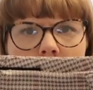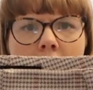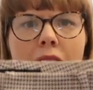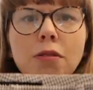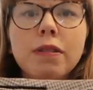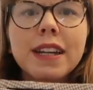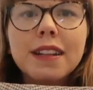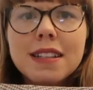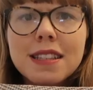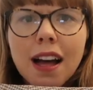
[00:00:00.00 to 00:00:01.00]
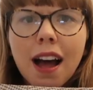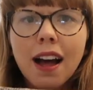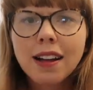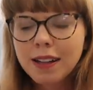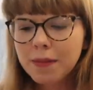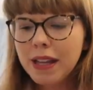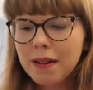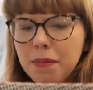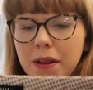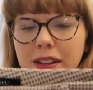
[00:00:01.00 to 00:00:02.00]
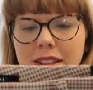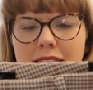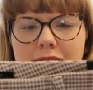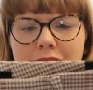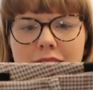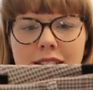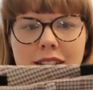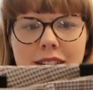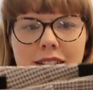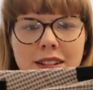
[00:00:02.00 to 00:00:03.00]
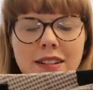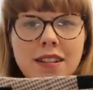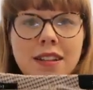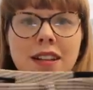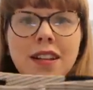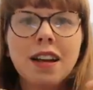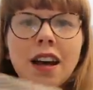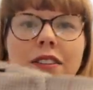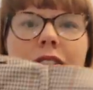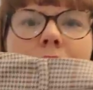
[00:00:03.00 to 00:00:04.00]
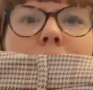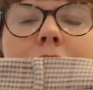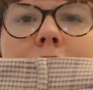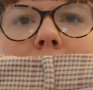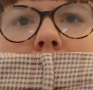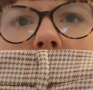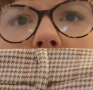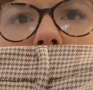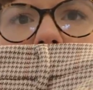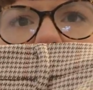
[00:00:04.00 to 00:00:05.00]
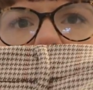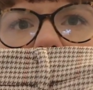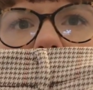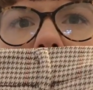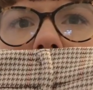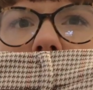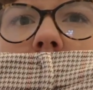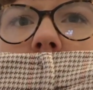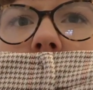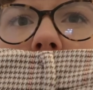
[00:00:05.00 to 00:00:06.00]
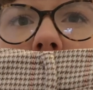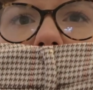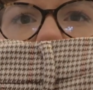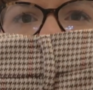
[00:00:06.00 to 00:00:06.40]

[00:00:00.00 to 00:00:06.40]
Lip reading: How weird is that? In person, I don't know if you can really see it. Oh yeah, you can.